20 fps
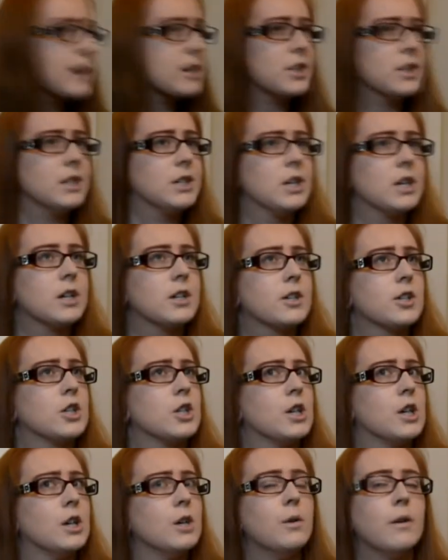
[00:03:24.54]
actually took
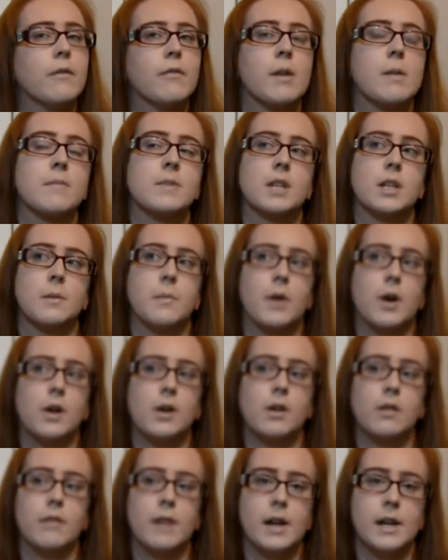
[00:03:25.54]
two of them to the barn
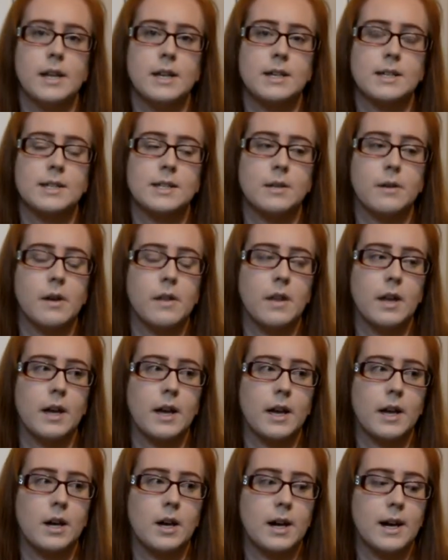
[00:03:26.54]
already, so I think
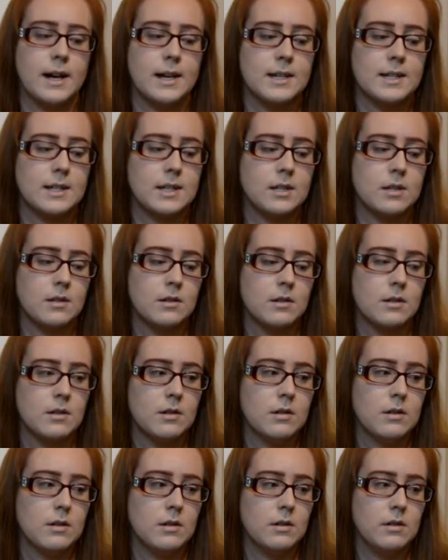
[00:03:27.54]
I got
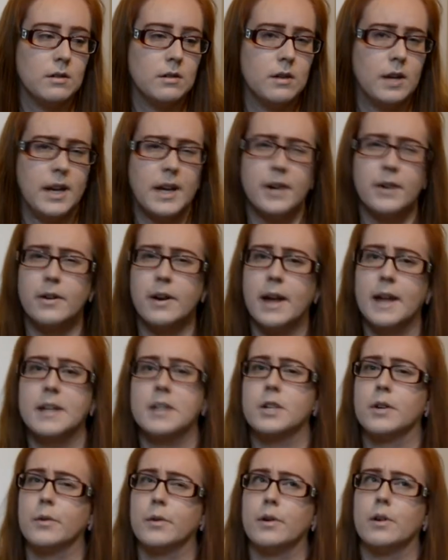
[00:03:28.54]
eight or nine
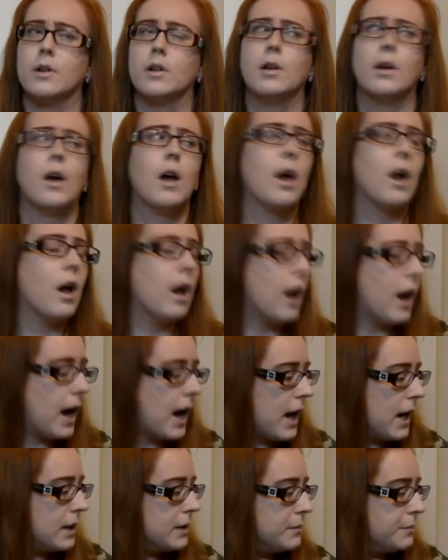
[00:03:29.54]
total.
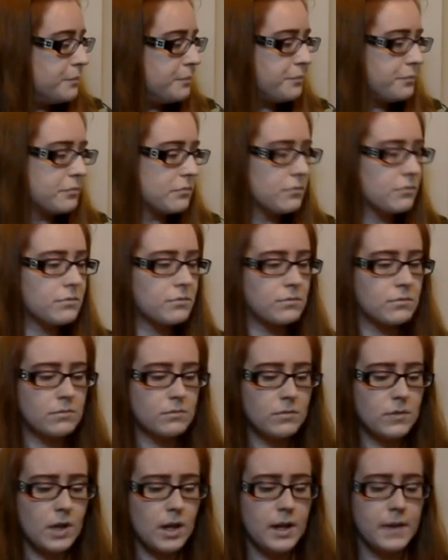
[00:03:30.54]
Um,
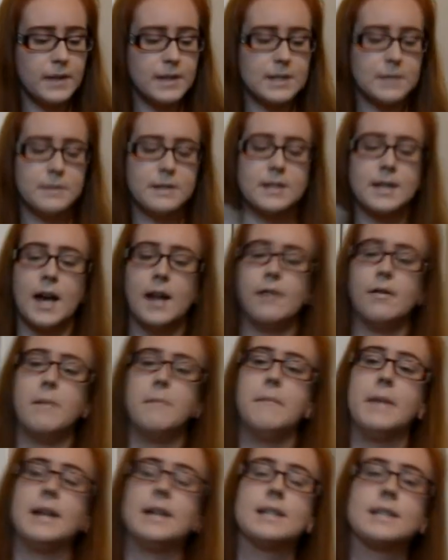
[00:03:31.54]
and this one's kind of
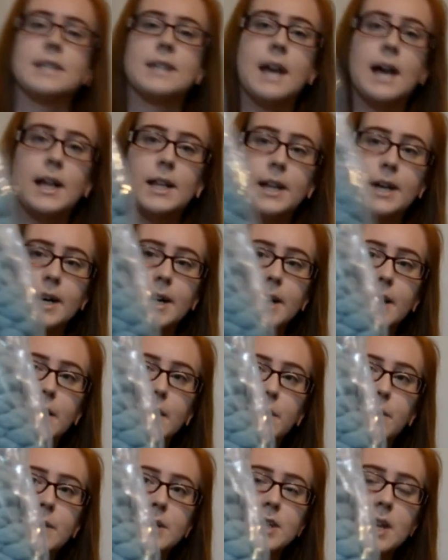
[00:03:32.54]
a mint color,
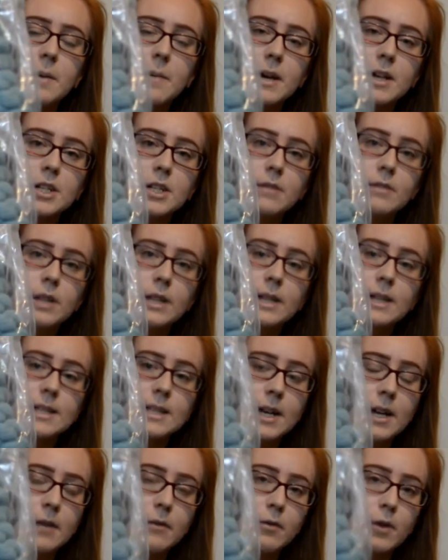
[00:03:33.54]
which I'm actually really
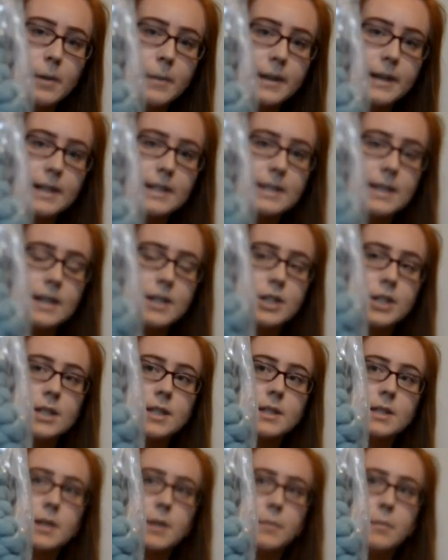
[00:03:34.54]
excited for because I
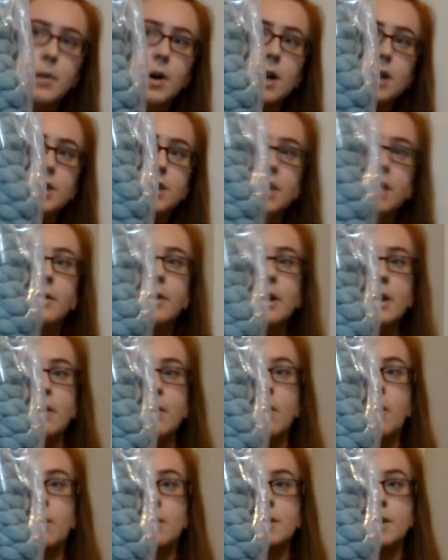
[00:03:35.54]
just bought Jo a new
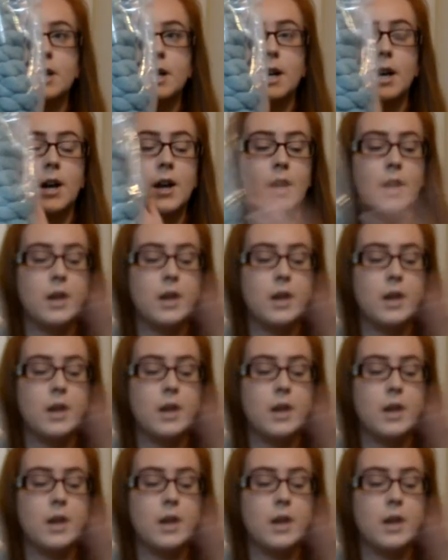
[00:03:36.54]
halter,